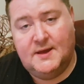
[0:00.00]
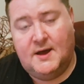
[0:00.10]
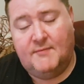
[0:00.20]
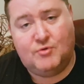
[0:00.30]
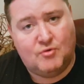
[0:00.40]

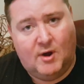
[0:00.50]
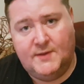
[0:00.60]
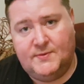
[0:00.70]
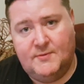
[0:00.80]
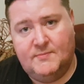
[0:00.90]
I've
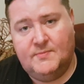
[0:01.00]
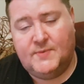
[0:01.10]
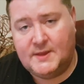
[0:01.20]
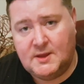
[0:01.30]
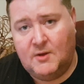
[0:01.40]
tried them,
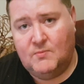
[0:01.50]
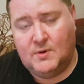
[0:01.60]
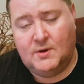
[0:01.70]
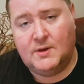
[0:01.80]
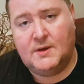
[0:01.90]
they don't
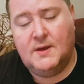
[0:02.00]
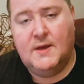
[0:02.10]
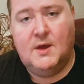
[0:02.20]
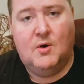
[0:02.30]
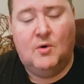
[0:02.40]
work.
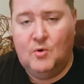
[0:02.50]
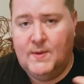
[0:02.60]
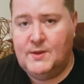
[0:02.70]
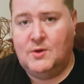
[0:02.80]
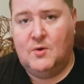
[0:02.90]
All
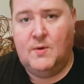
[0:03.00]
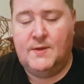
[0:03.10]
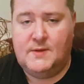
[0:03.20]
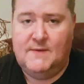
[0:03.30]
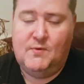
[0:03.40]
they do is
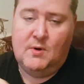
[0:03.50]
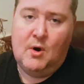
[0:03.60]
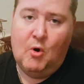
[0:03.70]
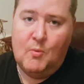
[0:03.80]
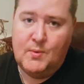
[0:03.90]
give you a
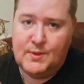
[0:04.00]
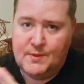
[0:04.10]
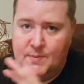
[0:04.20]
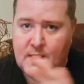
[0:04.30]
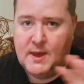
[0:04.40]
horrible
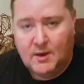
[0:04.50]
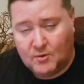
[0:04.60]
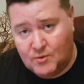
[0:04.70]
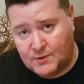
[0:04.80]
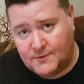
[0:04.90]
smear
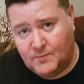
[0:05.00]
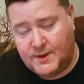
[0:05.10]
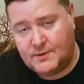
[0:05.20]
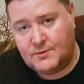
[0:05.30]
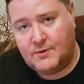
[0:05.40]
across the
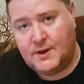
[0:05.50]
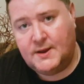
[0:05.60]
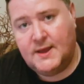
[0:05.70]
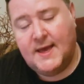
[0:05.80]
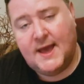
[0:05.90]
windscreen
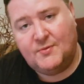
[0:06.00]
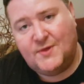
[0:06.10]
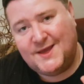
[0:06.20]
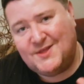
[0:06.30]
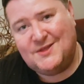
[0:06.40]
and
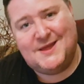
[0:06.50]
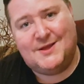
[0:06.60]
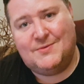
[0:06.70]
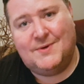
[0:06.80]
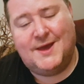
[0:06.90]
things stick
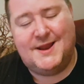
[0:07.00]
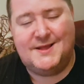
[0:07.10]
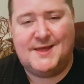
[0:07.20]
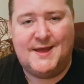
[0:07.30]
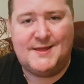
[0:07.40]
to it, and it
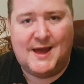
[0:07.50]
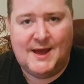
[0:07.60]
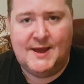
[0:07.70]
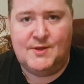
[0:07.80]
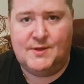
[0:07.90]
takes
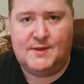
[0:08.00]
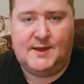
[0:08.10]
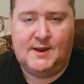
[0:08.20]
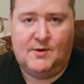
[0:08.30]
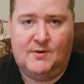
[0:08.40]
ages to
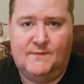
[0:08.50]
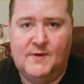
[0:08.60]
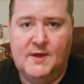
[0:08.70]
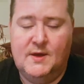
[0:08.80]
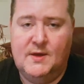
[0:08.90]
get it off.
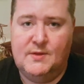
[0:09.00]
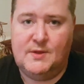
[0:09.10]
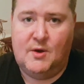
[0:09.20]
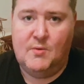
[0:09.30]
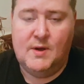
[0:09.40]

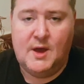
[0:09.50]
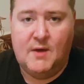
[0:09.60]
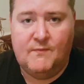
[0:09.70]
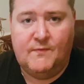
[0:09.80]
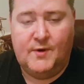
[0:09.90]
So
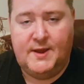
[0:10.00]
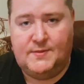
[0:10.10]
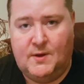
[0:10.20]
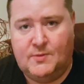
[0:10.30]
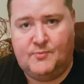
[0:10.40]
avoid
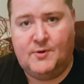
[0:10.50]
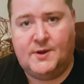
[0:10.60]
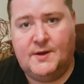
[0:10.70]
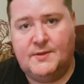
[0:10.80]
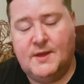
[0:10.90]
those
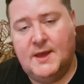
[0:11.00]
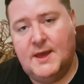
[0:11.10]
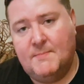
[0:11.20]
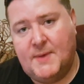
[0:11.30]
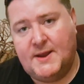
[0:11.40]
products.
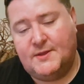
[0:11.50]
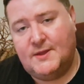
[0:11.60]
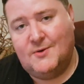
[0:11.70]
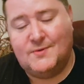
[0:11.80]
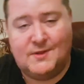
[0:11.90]
Better
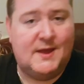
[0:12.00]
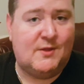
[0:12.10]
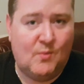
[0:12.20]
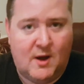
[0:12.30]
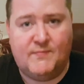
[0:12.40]
still, stick
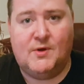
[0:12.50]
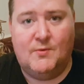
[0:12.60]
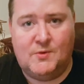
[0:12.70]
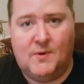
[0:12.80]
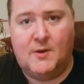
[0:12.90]
to what I've
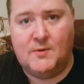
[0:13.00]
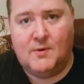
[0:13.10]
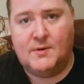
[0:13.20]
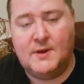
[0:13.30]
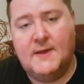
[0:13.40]
told you earlier on.